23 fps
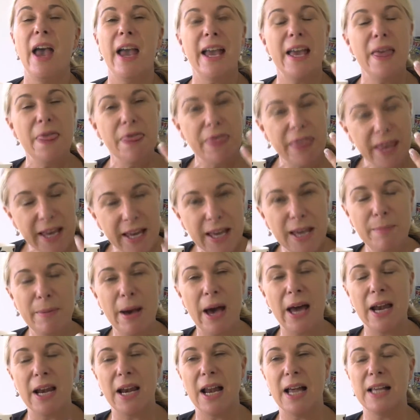in thinking
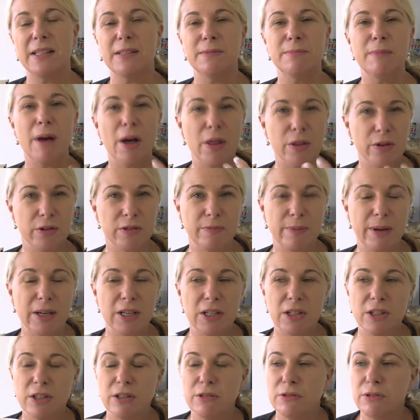about it as a mother of
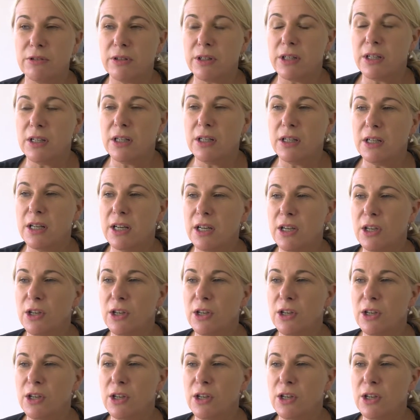many children,